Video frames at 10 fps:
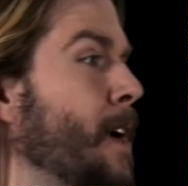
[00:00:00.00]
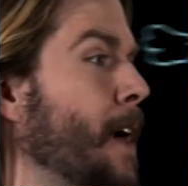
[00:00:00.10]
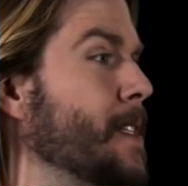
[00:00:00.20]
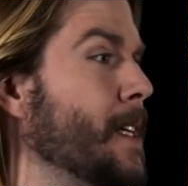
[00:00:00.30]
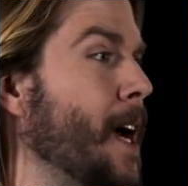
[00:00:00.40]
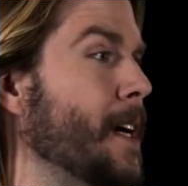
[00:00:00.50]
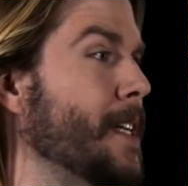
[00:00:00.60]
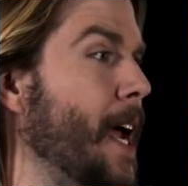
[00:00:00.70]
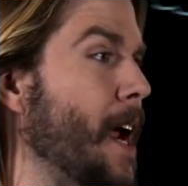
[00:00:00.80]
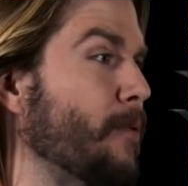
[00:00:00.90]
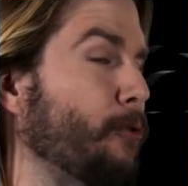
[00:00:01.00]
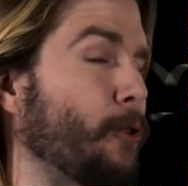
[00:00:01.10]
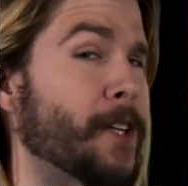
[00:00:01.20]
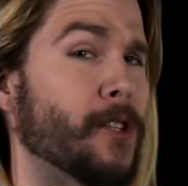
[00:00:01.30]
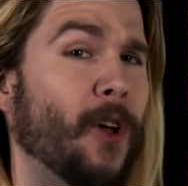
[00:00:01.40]
1998,
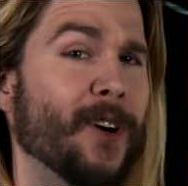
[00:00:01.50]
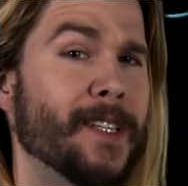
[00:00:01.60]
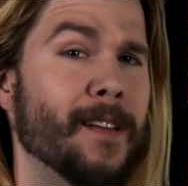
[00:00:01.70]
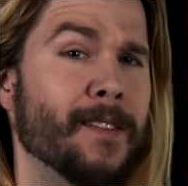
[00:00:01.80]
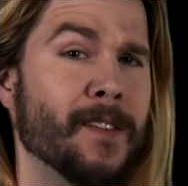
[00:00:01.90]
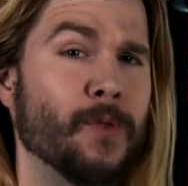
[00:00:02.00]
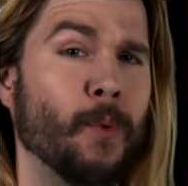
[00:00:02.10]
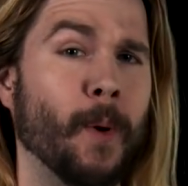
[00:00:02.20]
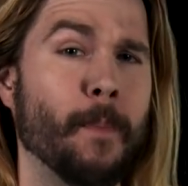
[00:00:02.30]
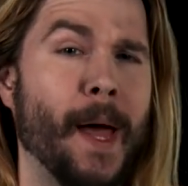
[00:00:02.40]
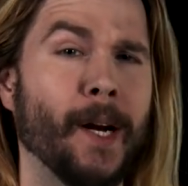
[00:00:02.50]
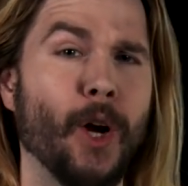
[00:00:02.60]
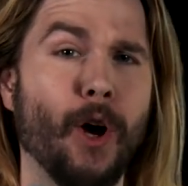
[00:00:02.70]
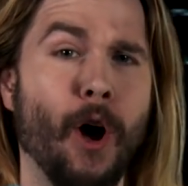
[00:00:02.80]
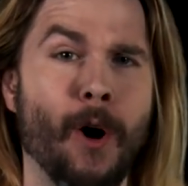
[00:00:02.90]
French long-distance swimmer
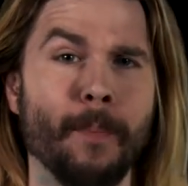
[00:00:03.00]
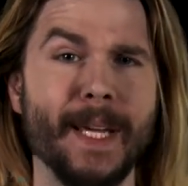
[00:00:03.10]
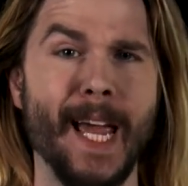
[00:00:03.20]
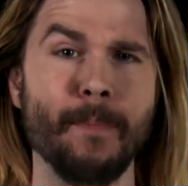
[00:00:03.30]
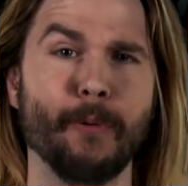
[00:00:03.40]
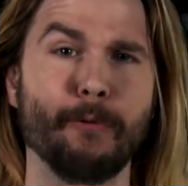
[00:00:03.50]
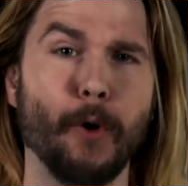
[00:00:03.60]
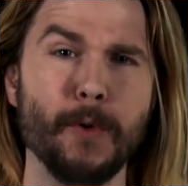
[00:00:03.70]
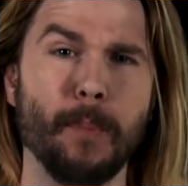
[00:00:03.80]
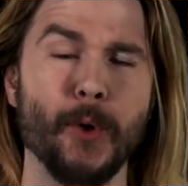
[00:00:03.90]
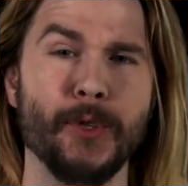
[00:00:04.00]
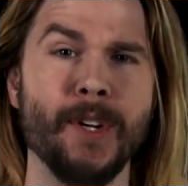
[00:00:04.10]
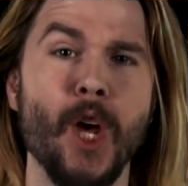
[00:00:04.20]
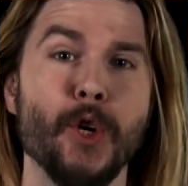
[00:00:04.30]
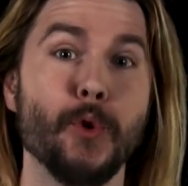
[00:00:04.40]
Ben Lecombe became the first
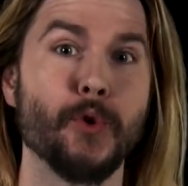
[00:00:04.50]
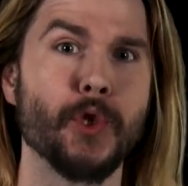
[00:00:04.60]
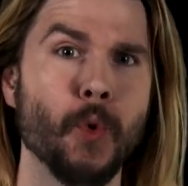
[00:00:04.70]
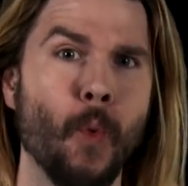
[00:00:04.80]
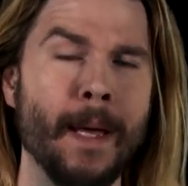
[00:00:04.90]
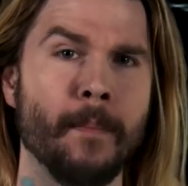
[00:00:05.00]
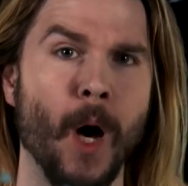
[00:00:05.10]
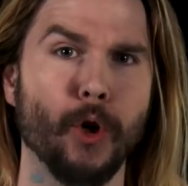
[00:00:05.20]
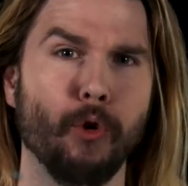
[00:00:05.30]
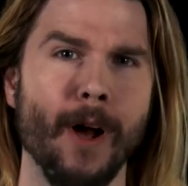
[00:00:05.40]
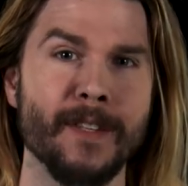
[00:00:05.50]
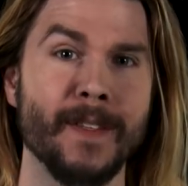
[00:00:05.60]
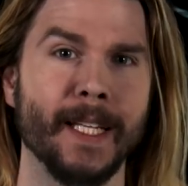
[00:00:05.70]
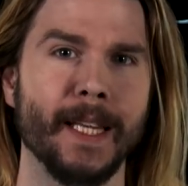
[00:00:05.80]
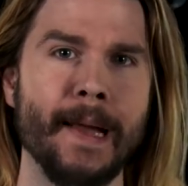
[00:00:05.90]
person to swim across
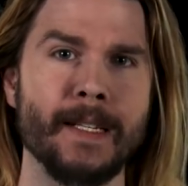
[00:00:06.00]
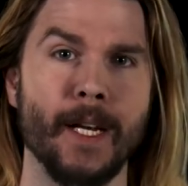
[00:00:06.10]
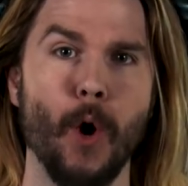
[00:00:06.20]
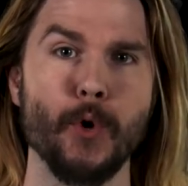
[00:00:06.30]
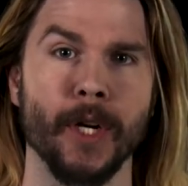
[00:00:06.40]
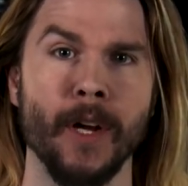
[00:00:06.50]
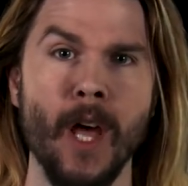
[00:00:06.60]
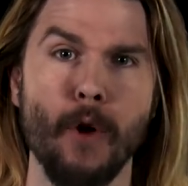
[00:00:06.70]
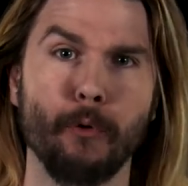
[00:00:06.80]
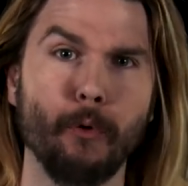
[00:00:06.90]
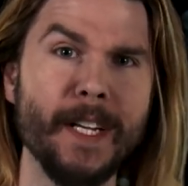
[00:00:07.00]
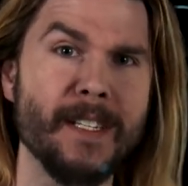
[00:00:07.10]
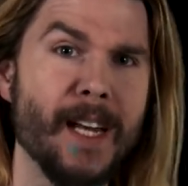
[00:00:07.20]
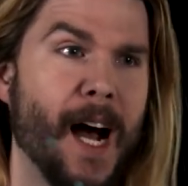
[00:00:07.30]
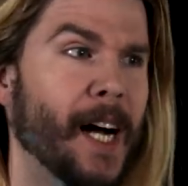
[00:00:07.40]
the Atlantic Ocean,
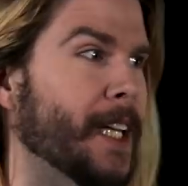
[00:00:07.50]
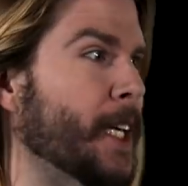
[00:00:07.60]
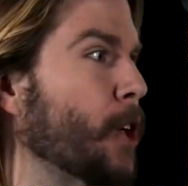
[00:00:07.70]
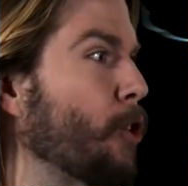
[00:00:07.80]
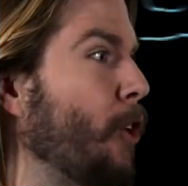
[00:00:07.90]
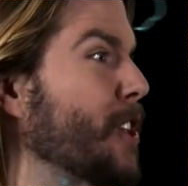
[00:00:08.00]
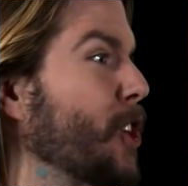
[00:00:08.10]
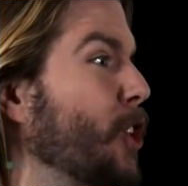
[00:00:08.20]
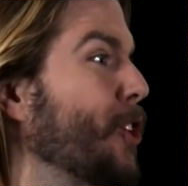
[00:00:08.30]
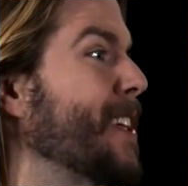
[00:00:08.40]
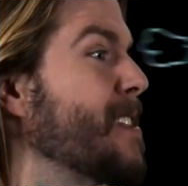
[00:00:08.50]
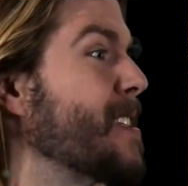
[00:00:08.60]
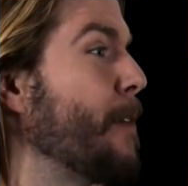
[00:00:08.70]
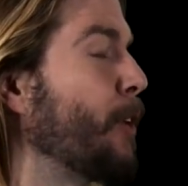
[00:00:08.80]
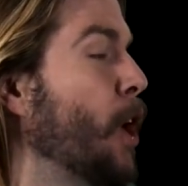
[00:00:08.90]
freestyling across
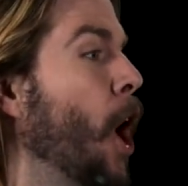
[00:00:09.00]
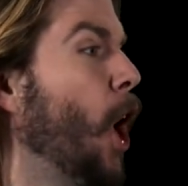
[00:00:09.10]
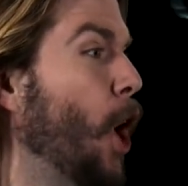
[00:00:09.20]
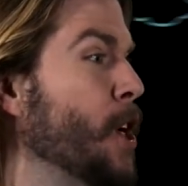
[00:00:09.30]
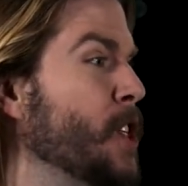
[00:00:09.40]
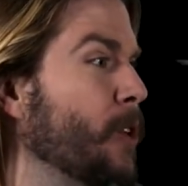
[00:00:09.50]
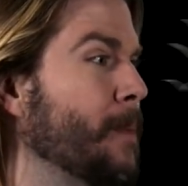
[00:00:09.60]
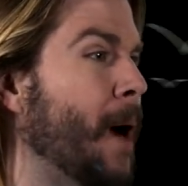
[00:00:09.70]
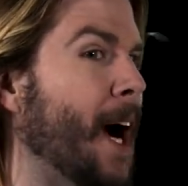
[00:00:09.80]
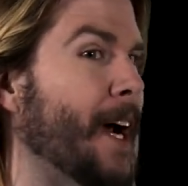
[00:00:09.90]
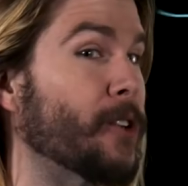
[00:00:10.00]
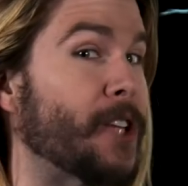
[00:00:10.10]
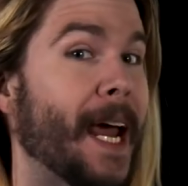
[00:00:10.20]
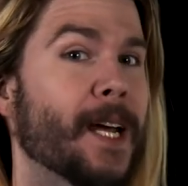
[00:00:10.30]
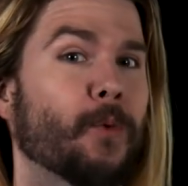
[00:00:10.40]
3,700
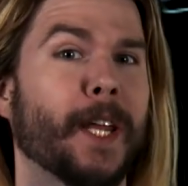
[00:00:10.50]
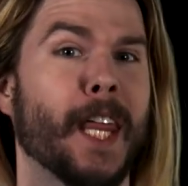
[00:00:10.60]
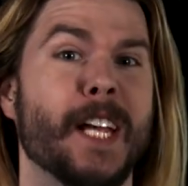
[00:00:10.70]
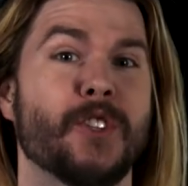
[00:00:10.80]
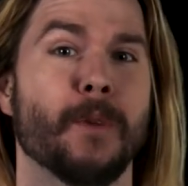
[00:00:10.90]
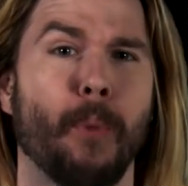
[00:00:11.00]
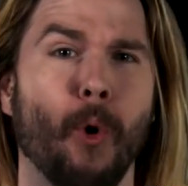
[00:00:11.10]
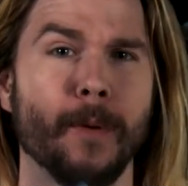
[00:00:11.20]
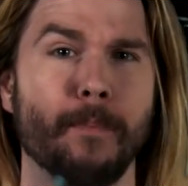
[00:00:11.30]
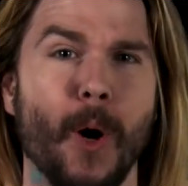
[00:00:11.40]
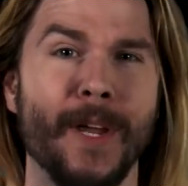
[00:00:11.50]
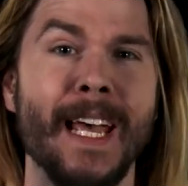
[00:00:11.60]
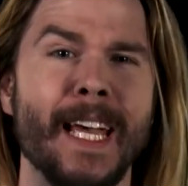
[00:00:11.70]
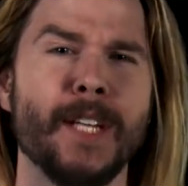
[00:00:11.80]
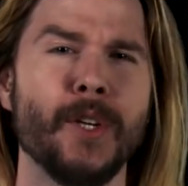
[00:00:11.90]
miles, and with a support boat,
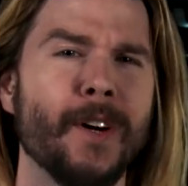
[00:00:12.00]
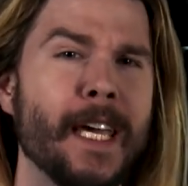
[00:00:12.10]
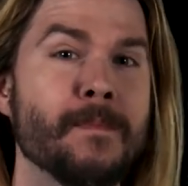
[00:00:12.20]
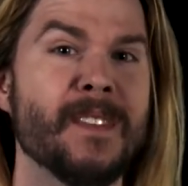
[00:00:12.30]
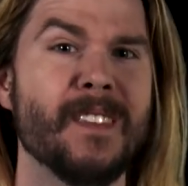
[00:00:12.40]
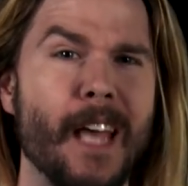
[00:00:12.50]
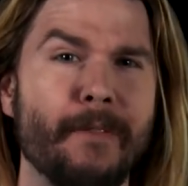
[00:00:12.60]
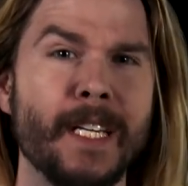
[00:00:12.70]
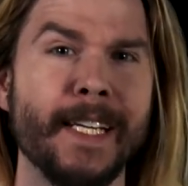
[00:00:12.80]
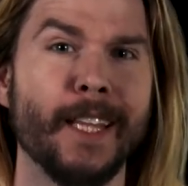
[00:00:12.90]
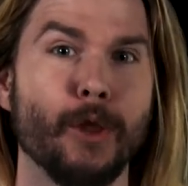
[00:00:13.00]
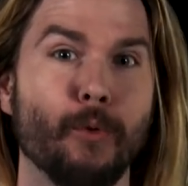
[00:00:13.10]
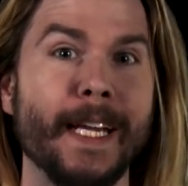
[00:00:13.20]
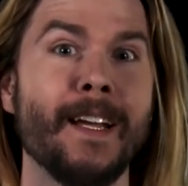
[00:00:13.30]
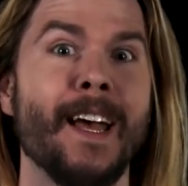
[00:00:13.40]
it took him
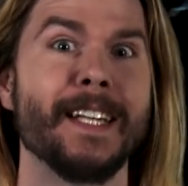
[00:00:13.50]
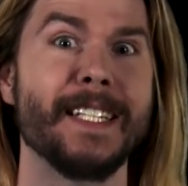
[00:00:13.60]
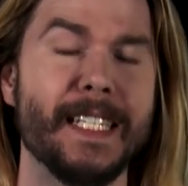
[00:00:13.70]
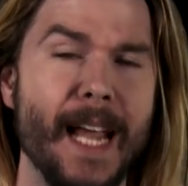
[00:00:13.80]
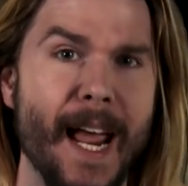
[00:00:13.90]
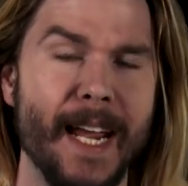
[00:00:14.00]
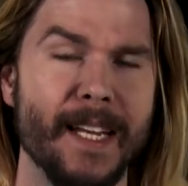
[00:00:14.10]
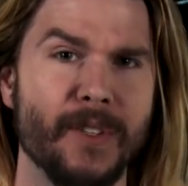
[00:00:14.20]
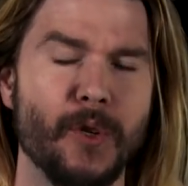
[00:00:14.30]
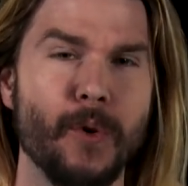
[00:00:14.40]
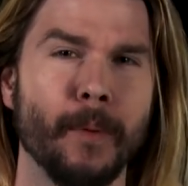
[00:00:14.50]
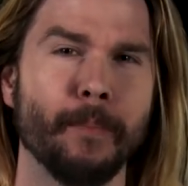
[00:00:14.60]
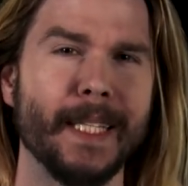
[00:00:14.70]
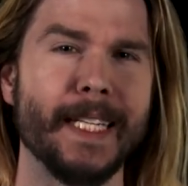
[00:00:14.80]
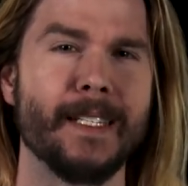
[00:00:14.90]
73 days to
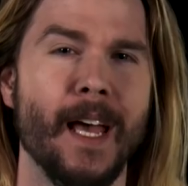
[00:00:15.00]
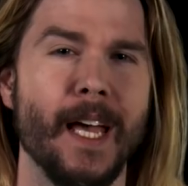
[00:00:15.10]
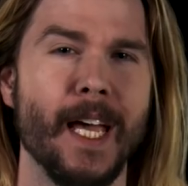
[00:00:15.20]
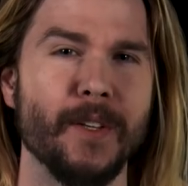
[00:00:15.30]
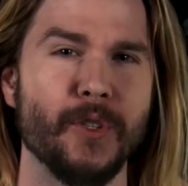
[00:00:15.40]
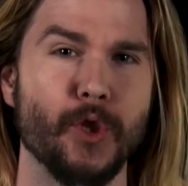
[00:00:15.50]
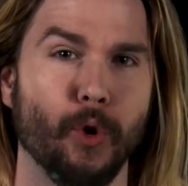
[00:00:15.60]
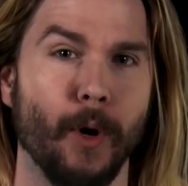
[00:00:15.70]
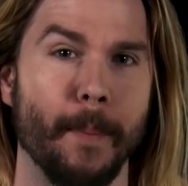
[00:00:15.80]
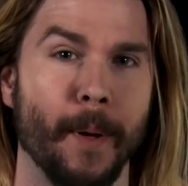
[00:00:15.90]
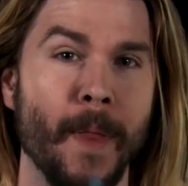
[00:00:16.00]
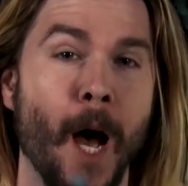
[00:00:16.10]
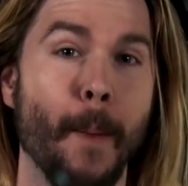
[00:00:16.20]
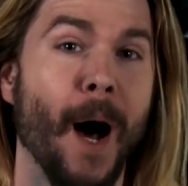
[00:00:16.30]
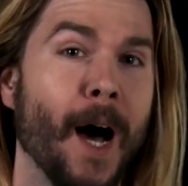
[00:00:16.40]
complete his trip.
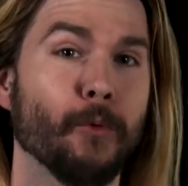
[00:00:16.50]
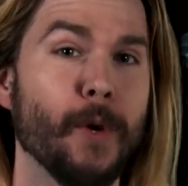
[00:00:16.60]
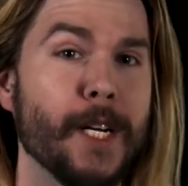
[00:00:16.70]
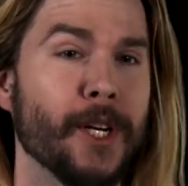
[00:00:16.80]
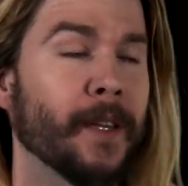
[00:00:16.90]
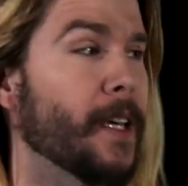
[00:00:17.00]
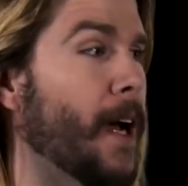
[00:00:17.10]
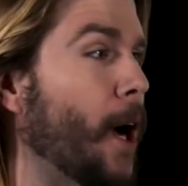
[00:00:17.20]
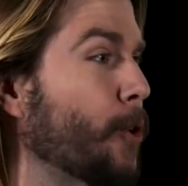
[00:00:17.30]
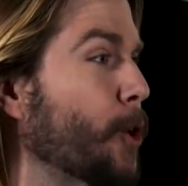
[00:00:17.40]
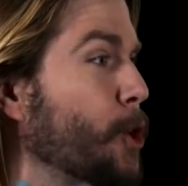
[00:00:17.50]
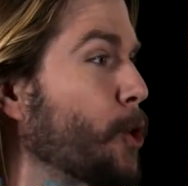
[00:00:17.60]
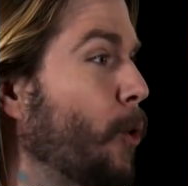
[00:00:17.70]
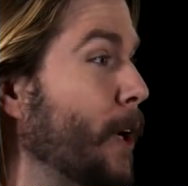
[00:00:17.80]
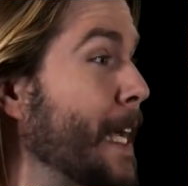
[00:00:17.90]
Upon reaching the other
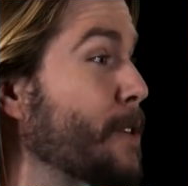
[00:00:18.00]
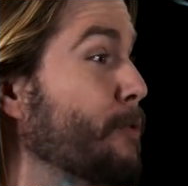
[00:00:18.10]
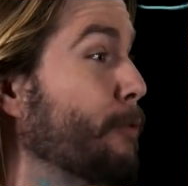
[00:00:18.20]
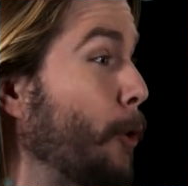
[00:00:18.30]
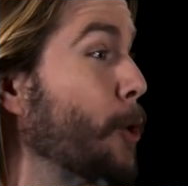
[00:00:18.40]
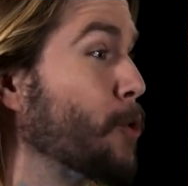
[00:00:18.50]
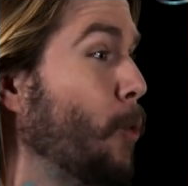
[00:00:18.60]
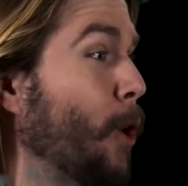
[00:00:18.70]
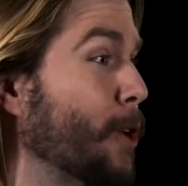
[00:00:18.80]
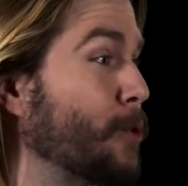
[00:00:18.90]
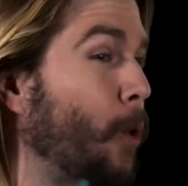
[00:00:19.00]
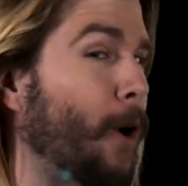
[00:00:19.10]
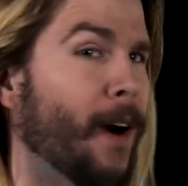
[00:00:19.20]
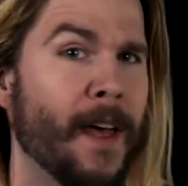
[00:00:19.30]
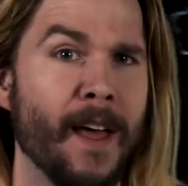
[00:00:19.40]
shore, his first words
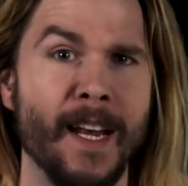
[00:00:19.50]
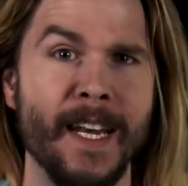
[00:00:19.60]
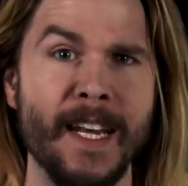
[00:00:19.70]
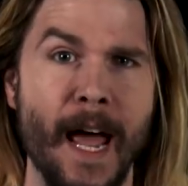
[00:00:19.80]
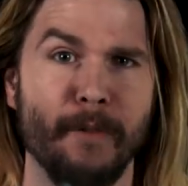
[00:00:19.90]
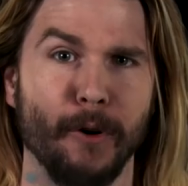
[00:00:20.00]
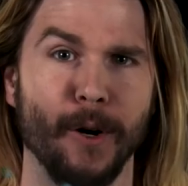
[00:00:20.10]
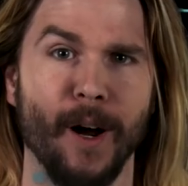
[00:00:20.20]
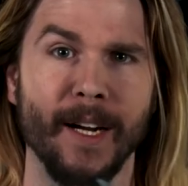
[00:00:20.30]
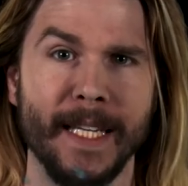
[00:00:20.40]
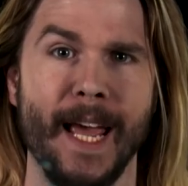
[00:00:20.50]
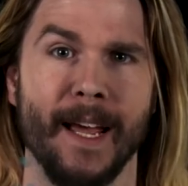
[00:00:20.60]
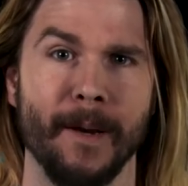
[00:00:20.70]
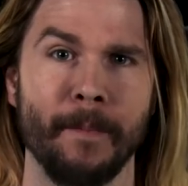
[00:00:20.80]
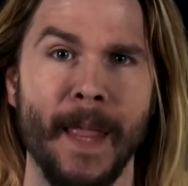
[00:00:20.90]
were, "Never again."